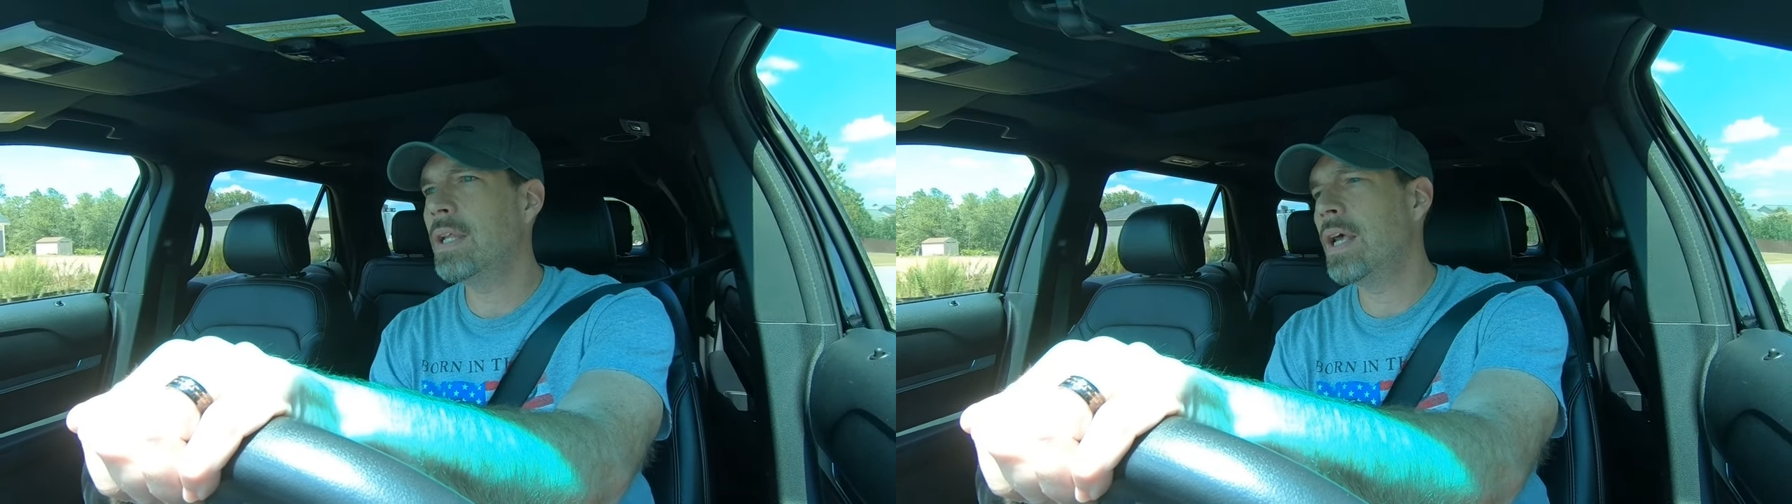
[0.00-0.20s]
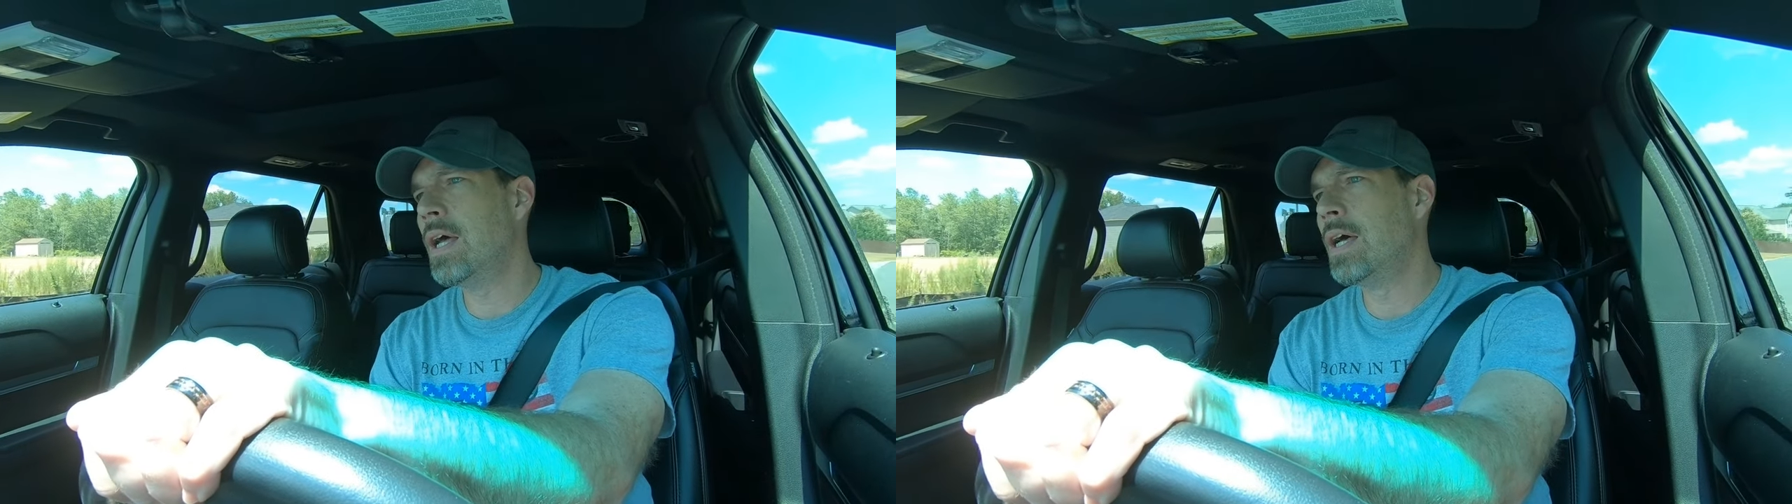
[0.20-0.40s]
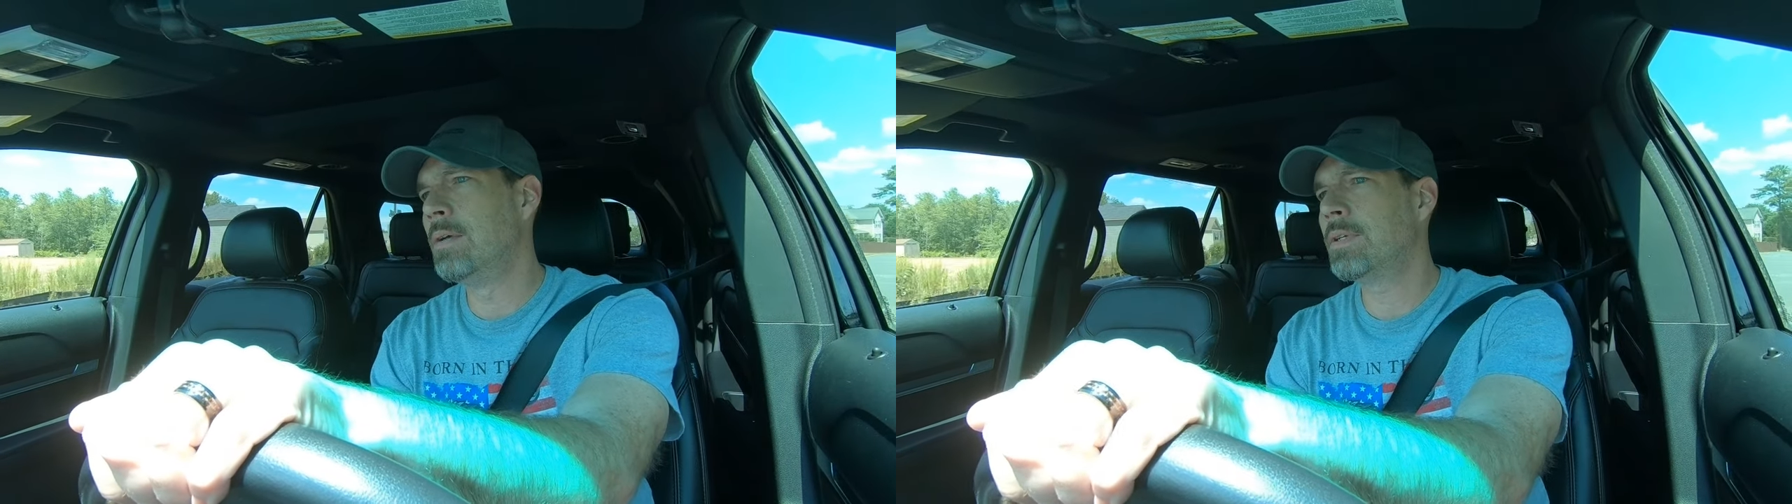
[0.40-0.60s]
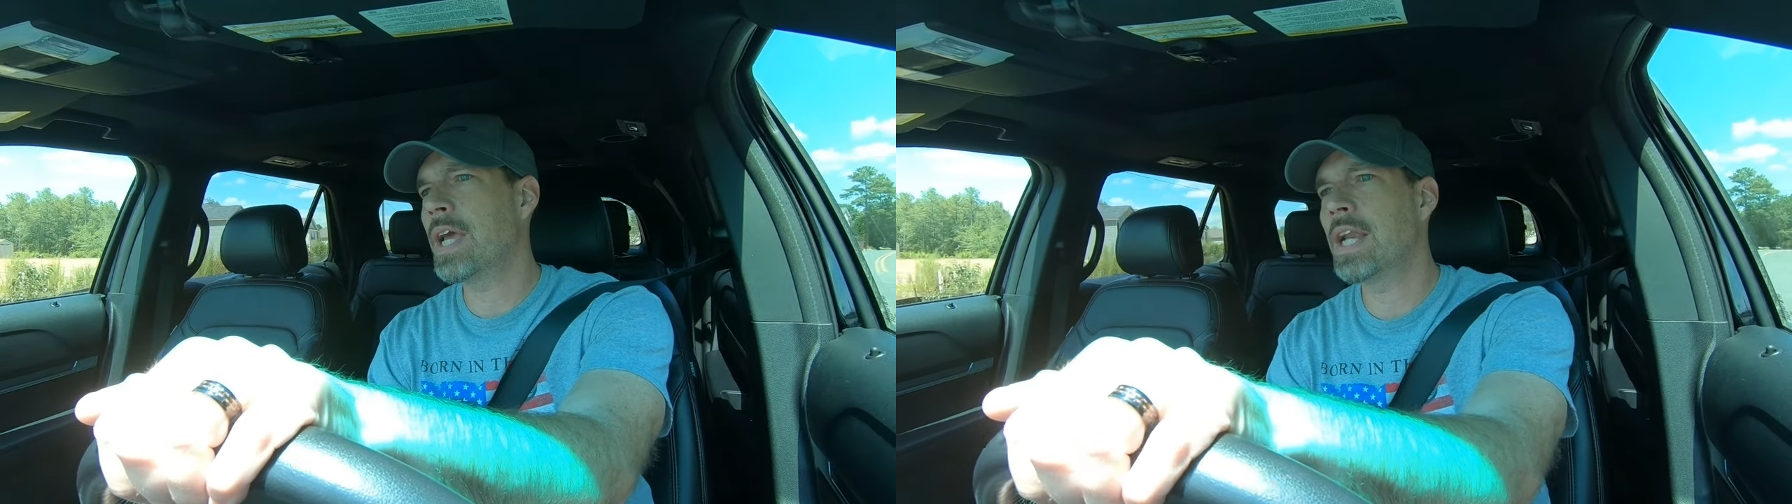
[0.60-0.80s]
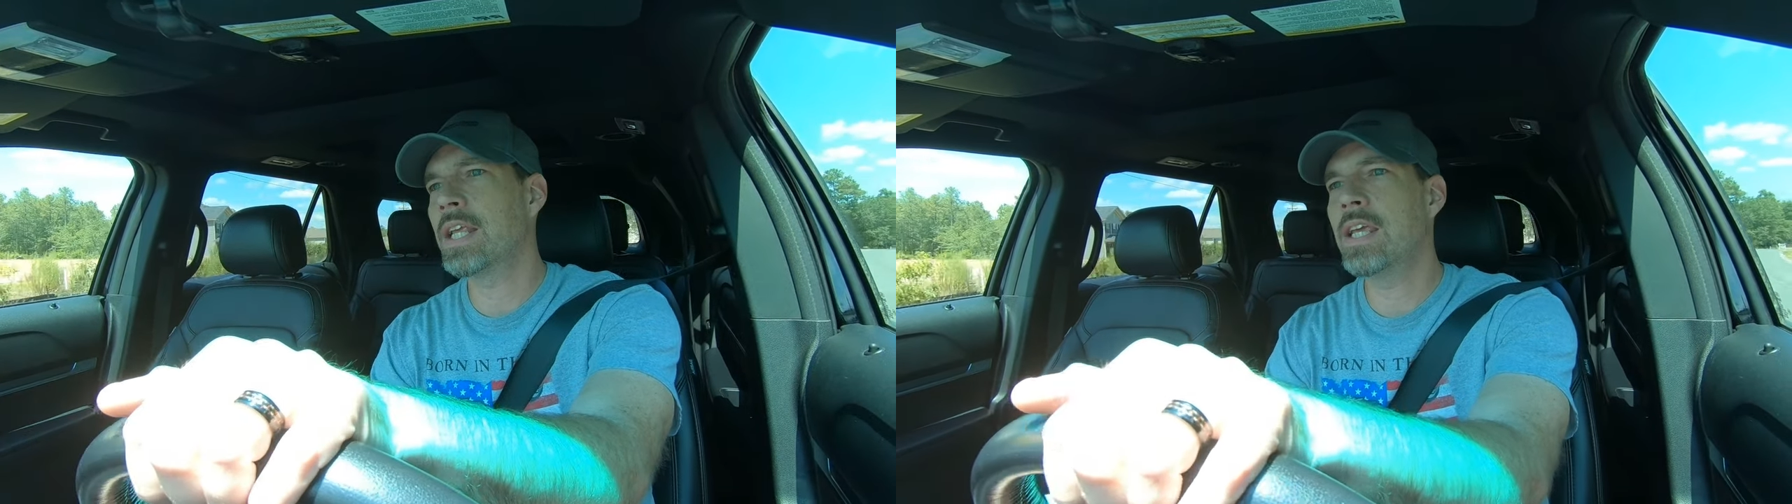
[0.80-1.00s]
um,
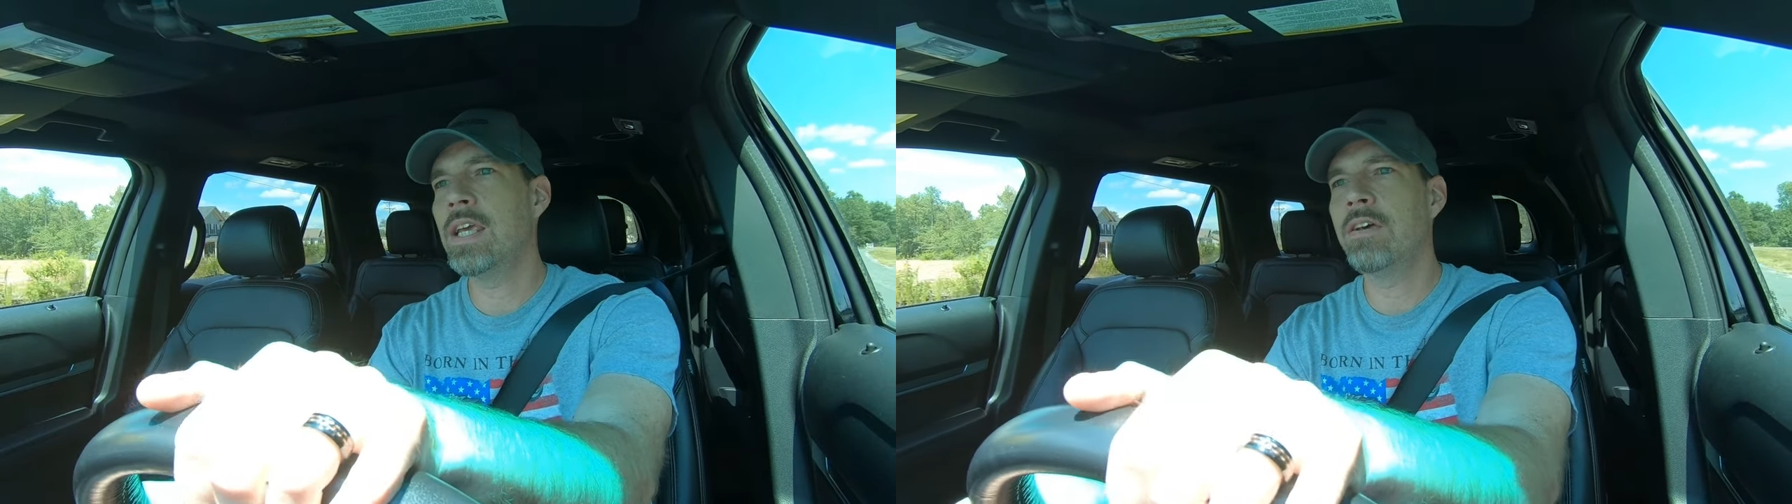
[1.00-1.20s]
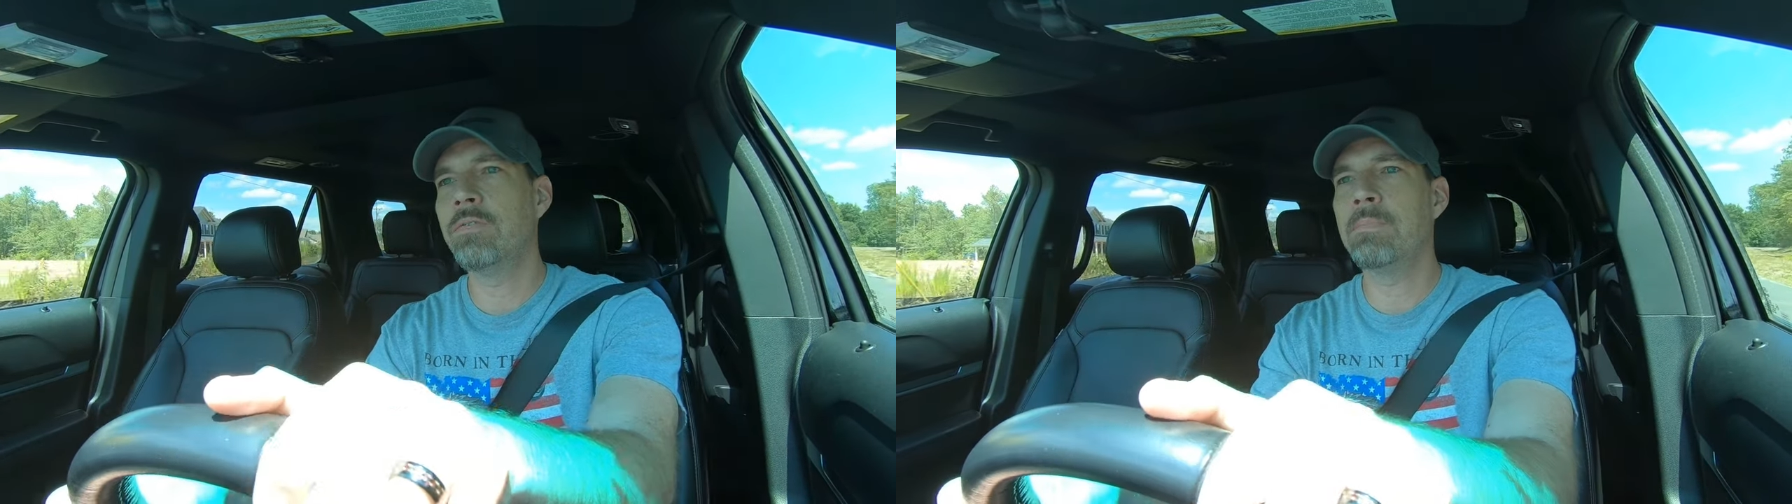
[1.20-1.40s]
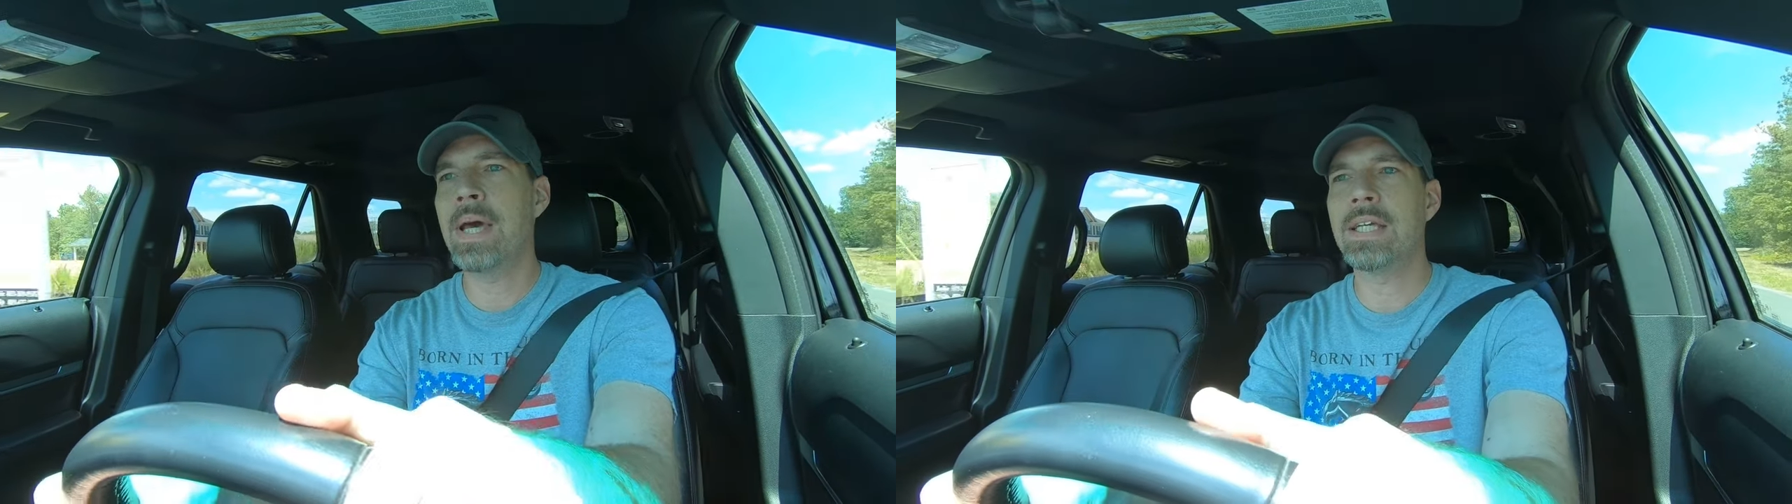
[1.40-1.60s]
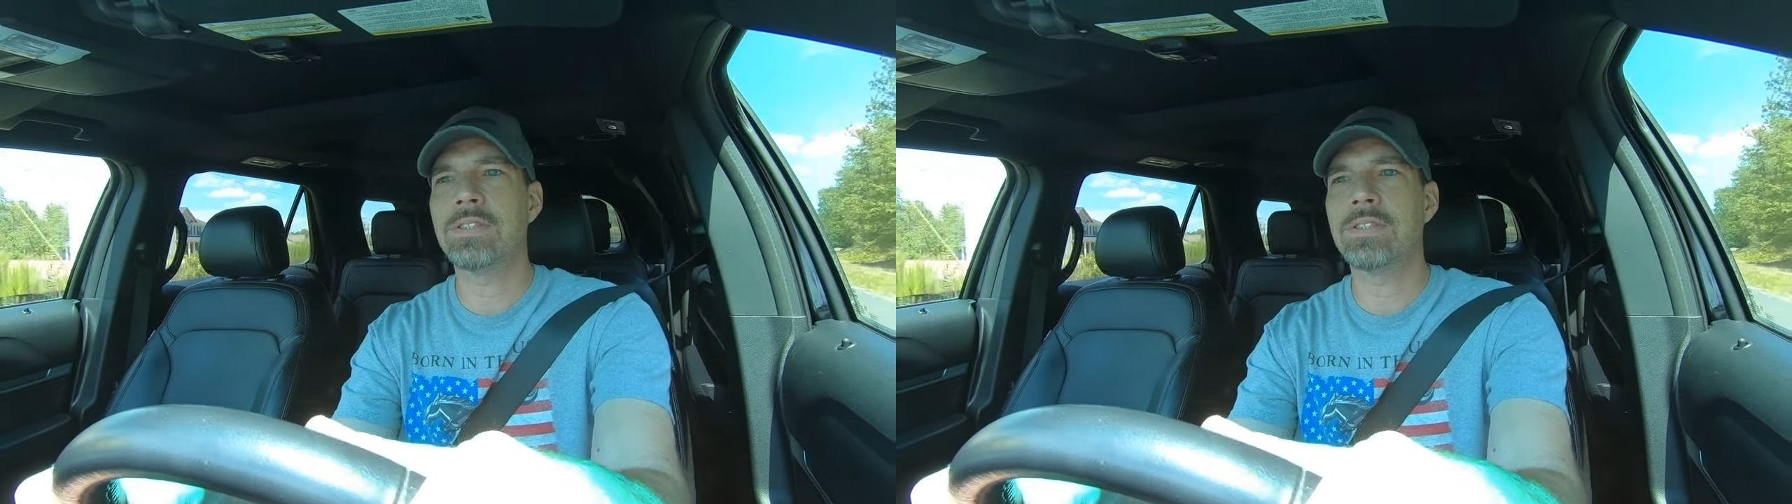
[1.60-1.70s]
kind of give my